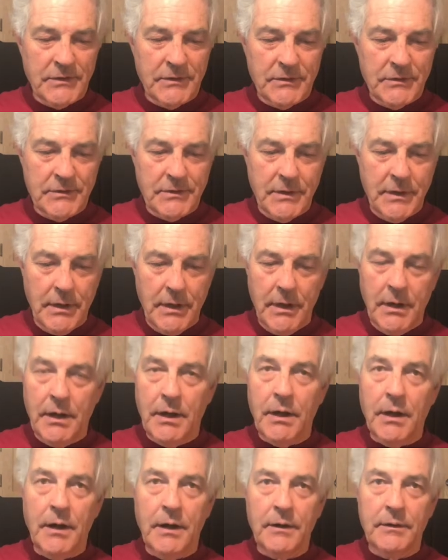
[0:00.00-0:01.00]
is
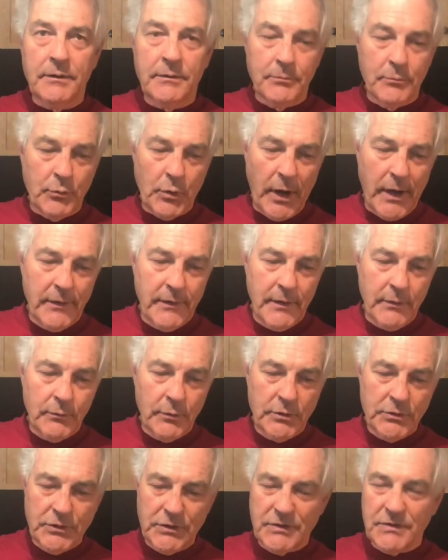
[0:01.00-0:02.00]
the bread that we
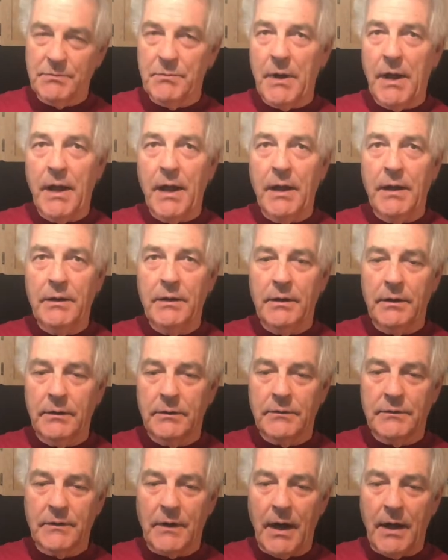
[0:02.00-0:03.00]
just made.
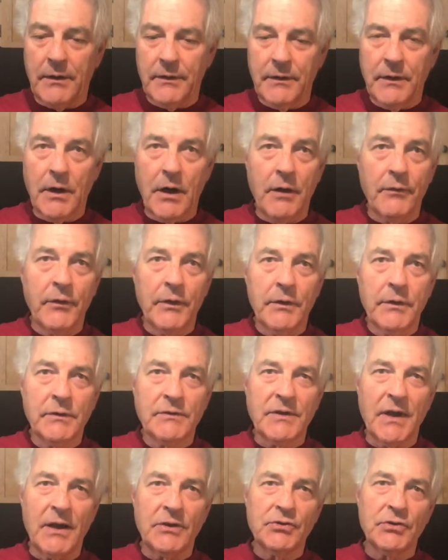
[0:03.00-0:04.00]
It's out of the oven. It's
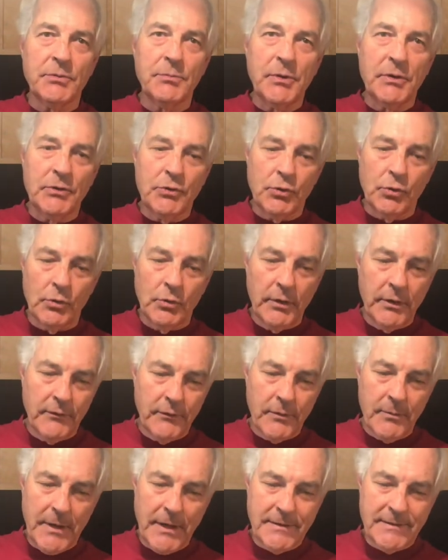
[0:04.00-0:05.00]
actually been cooling for
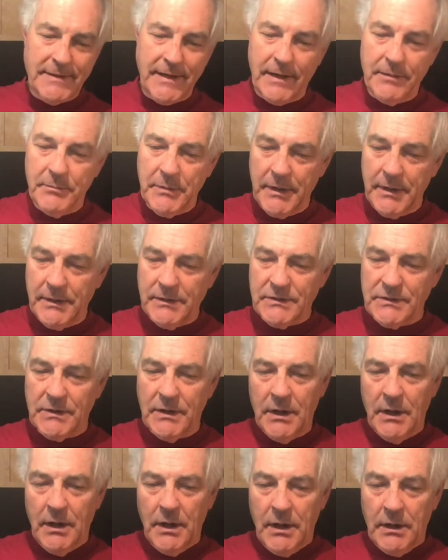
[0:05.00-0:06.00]
about 10 minutes.
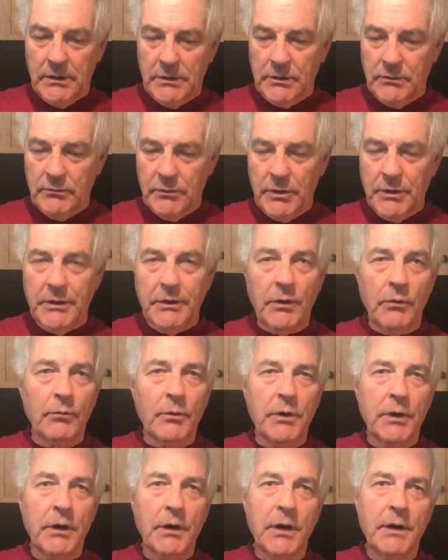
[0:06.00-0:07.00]
You really don't
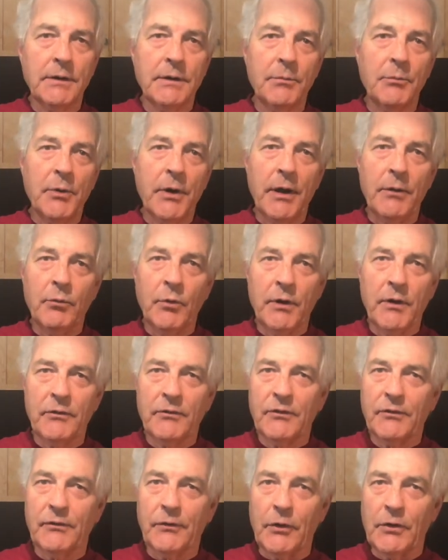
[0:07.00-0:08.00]
want to cut the bread when
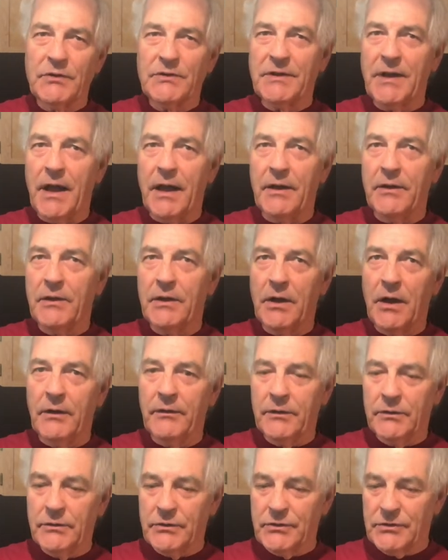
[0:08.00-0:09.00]
it's first out of the
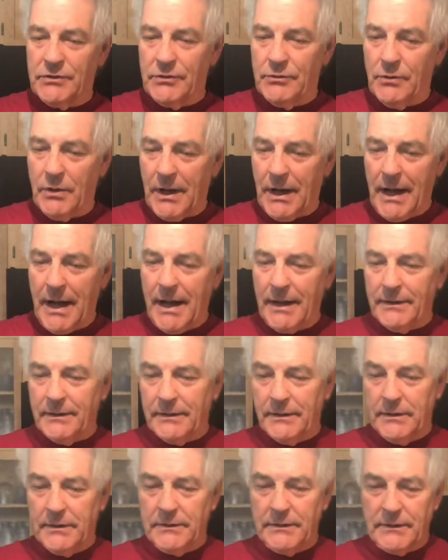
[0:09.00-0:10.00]
oven. It's too hot.
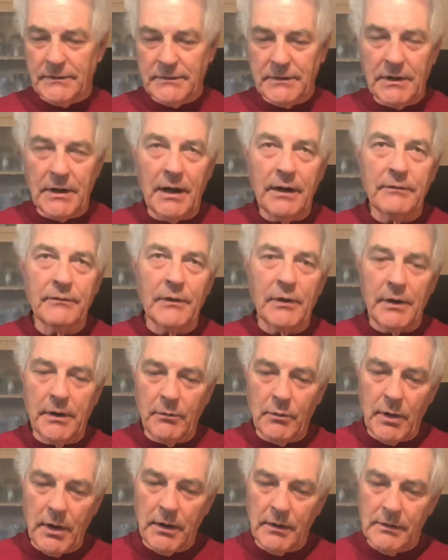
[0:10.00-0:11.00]
It doesn't cut very
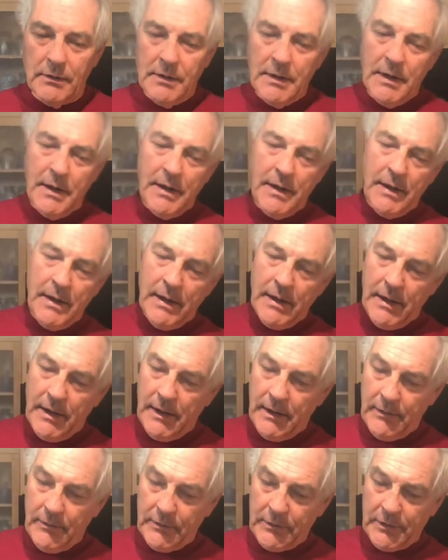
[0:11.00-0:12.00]
well.
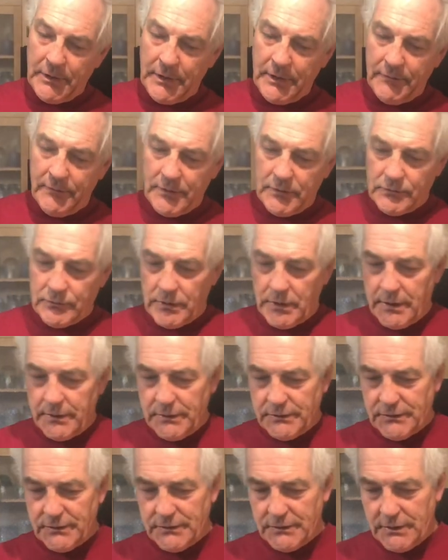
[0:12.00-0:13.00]
Give it a try.
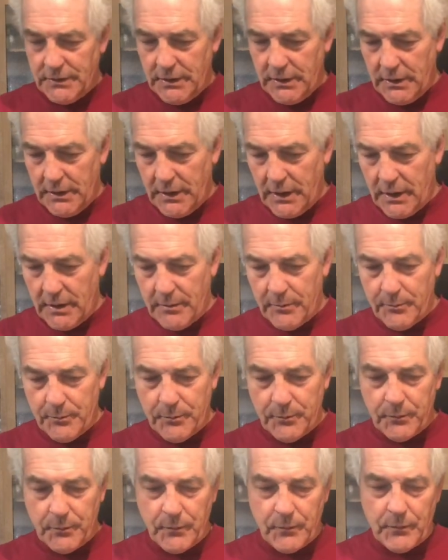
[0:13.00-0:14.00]
This is the
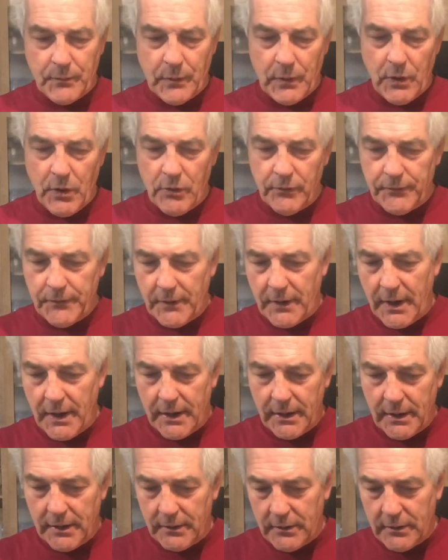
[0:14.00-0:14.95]
loaf that I